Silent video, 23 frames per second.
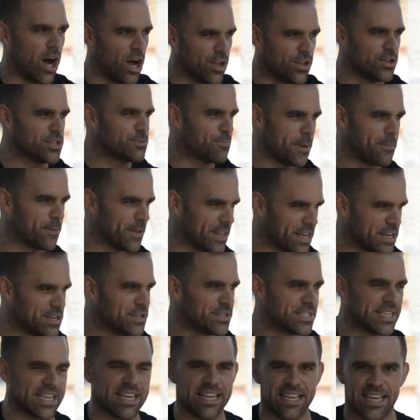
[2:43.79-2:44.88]
all those people that
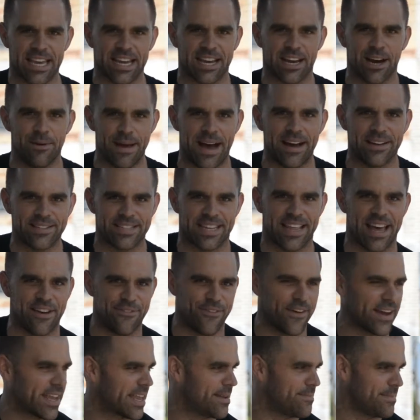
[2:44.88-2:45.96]
come out to that
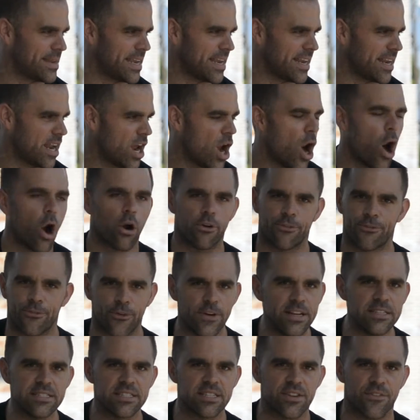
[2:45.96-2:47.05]
fucking meet are
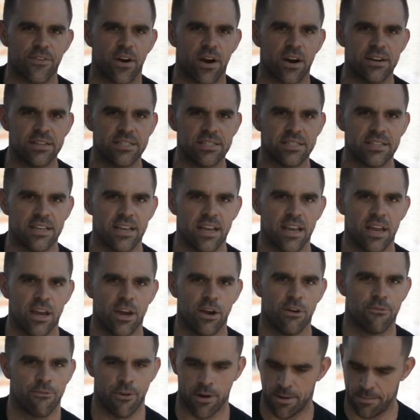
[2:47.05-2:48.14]
friends of ours
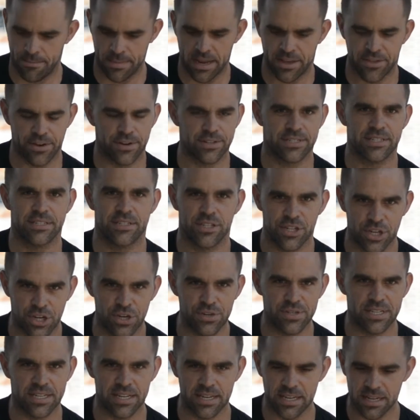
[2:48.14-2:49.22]
from either
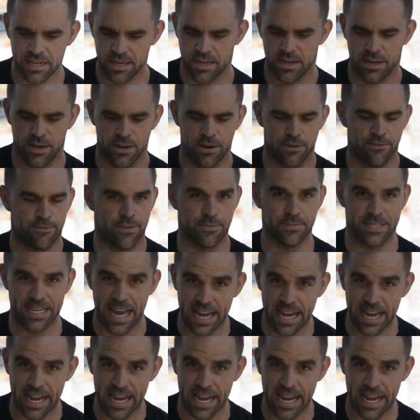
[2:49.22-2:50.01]
Houston, from